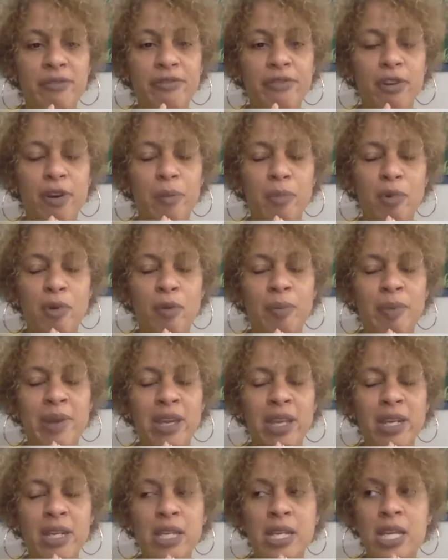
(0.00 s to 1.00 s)
for a
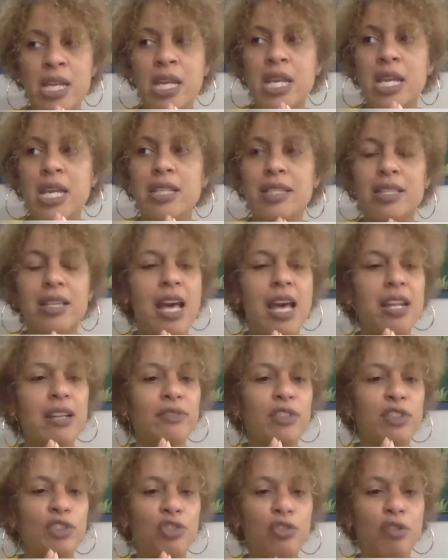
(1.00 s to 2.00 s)
moment is kind of
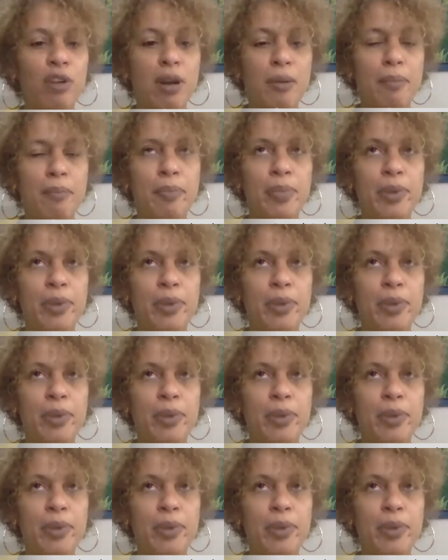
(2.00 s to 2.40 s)
the Trump,